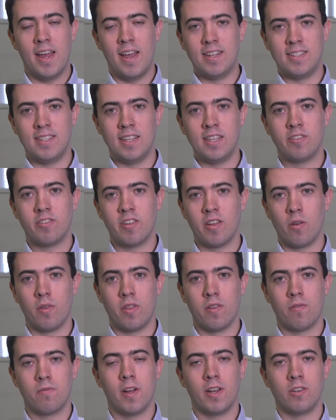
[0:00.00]
It's interesting with
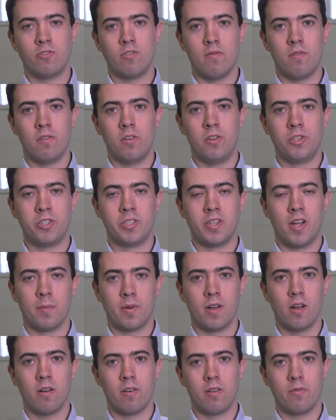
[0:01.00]
the French Revolution. I'm
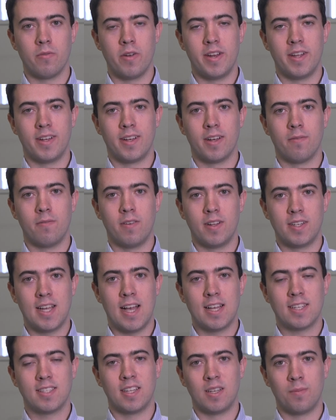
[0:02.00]
currently reading a
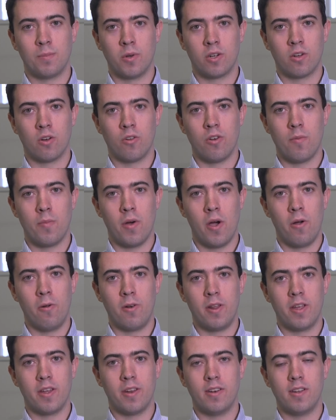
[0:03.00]
fantastic book on
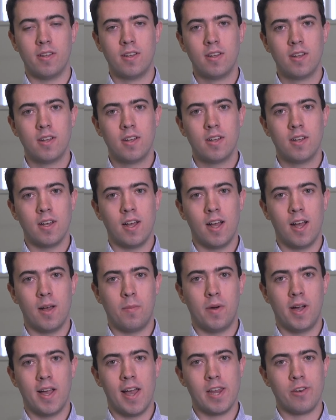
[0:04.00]
Napoleon
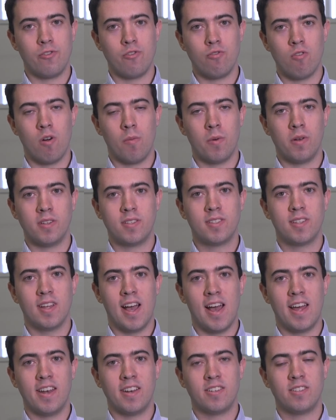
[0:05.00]
by Andrew Roberts,
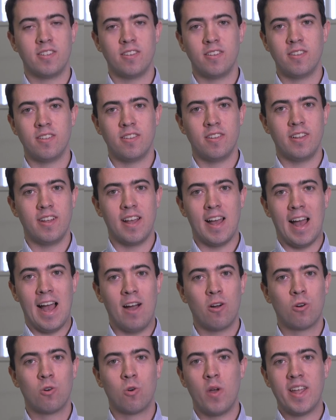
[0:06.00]
and
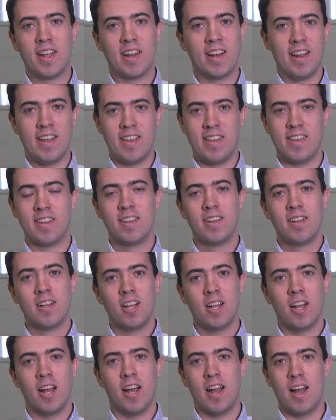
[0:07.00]
how quickly
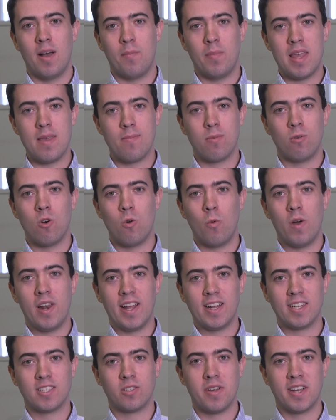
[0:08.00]
people are
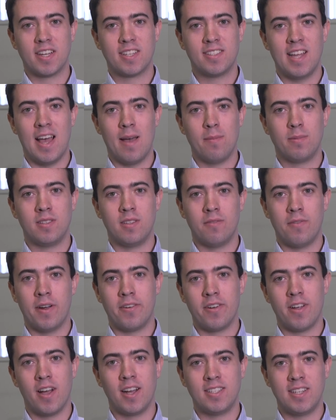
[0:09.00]
willing to accept the
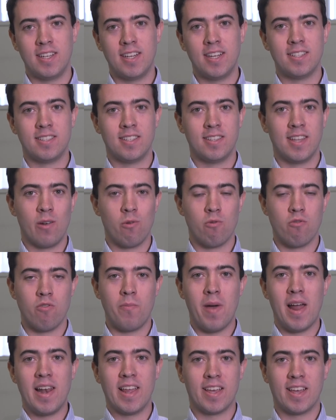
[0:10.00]
very ideas that they were
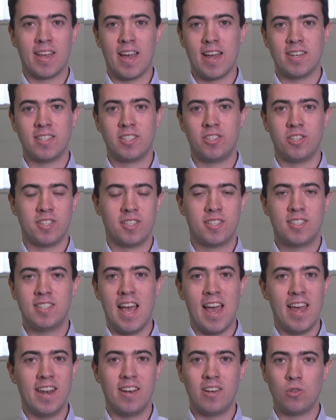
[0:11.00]
rebelling against just
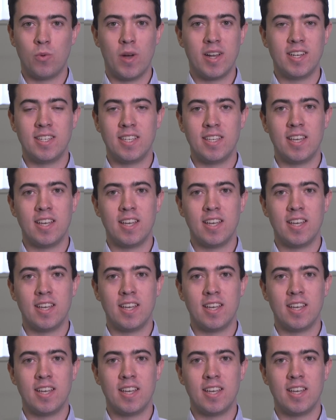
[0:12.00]
10, 20